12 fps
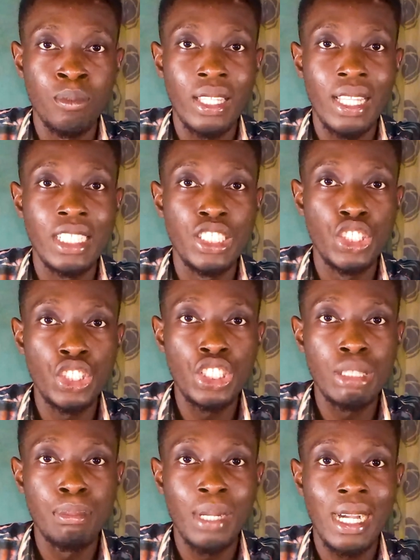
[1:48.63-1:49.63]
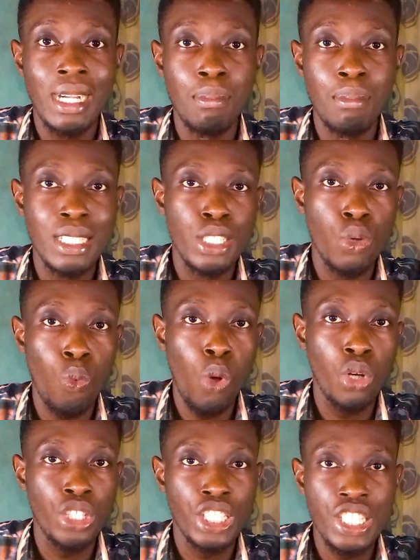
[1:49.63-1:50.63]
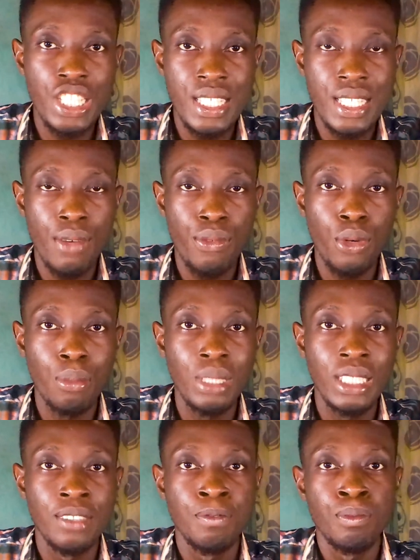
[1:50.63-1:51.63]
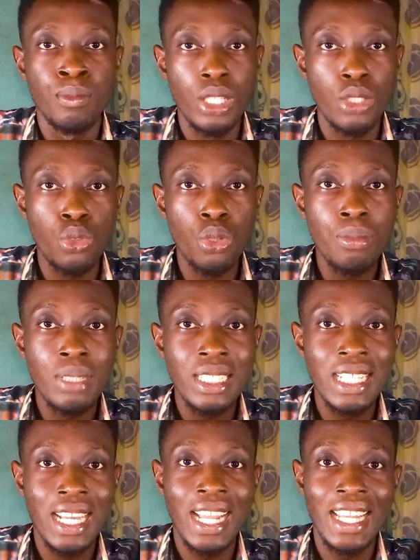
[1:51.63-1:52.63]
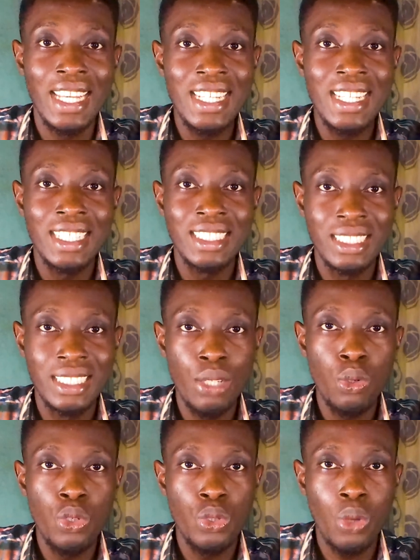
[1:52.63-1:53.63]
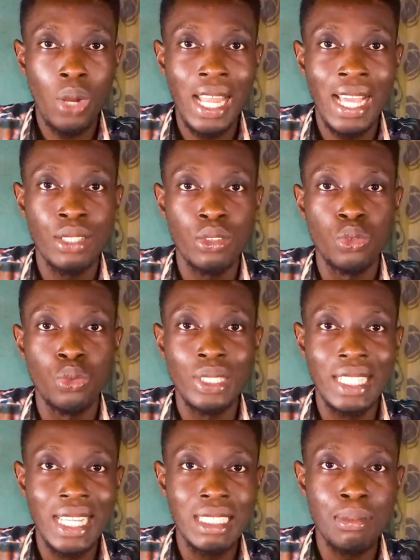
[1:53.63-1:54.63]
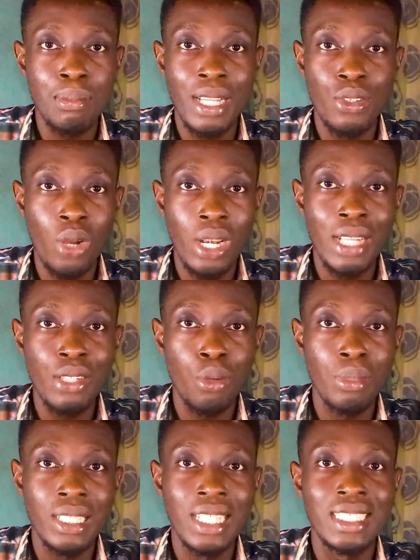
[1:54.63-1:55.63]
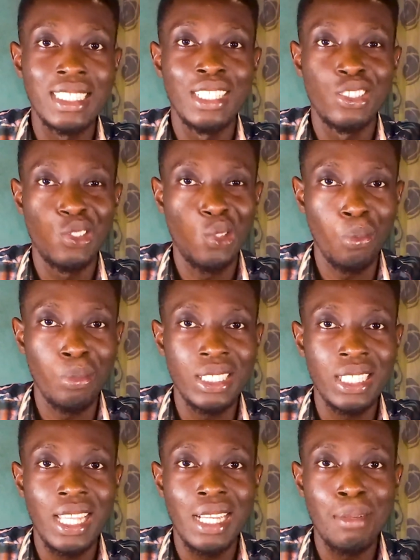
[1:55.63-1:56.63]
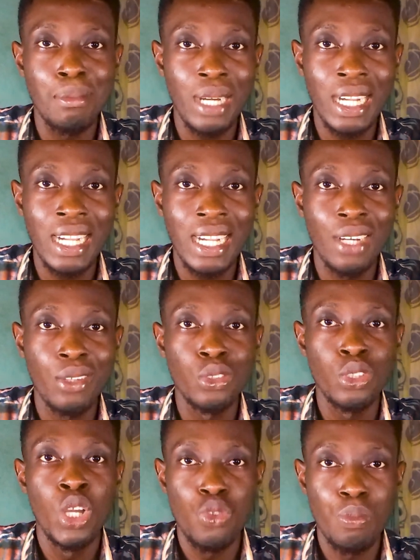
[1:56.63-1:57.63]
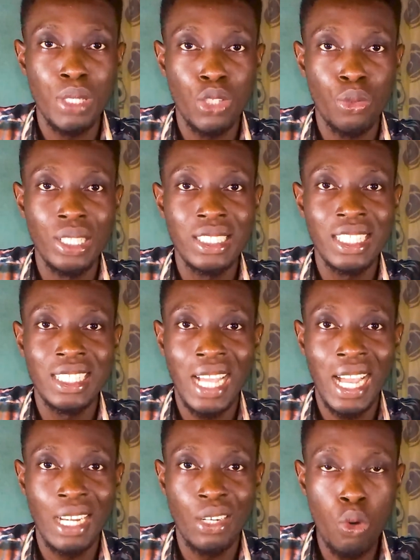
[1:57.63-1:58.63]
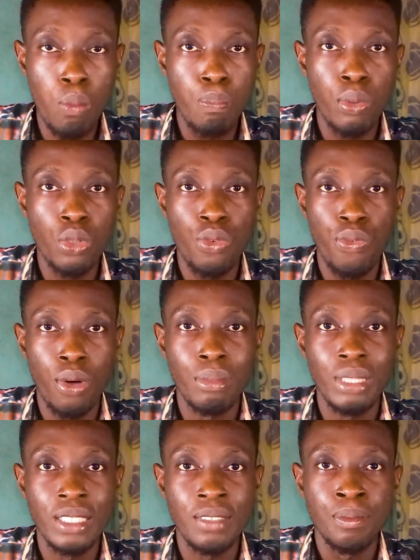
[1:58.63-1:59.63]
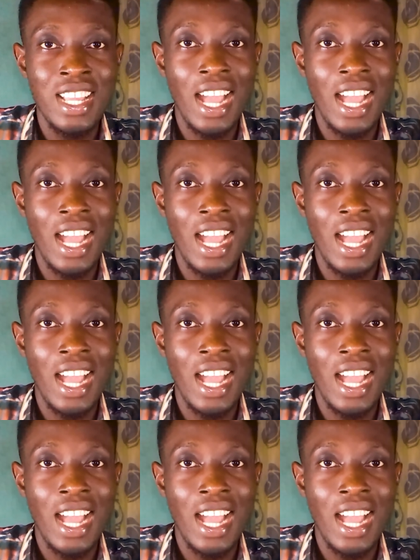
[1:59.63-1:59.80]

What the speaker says: Then GT Bank made the work easier for me. They told me that I needed $0 to get my dollar-dominated domiciliary bank account to be created and opened for me.